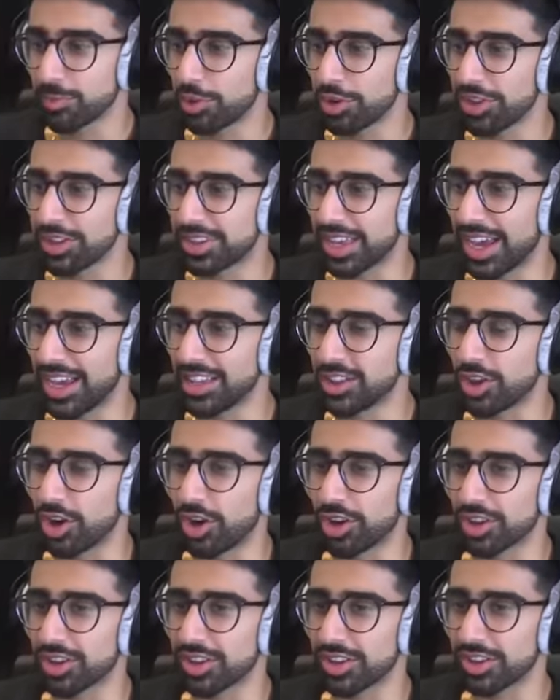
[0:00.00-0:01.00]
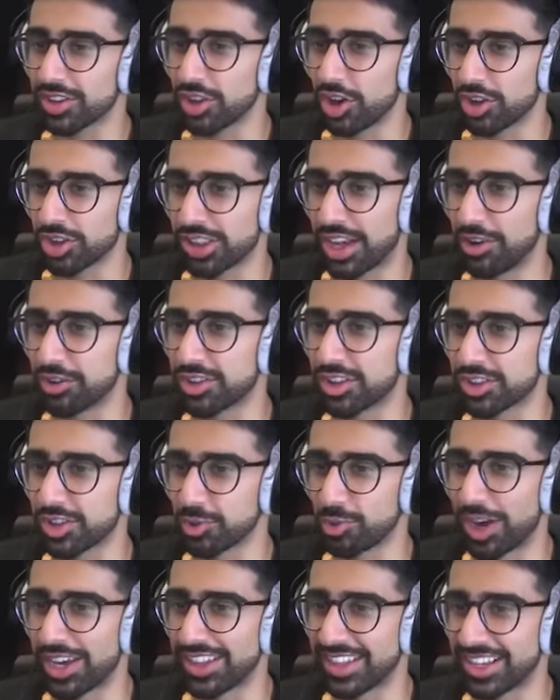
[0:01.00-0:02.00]
What are you saying, Josh? Josh, that was just a
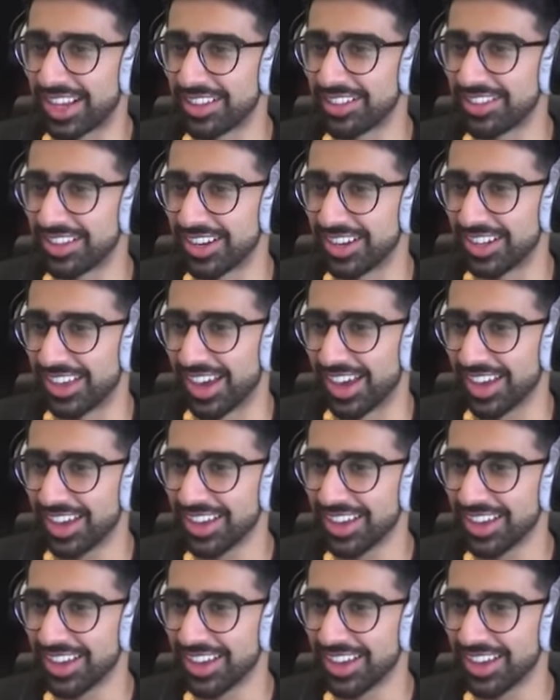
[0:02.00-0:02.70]
racing incident, yeah?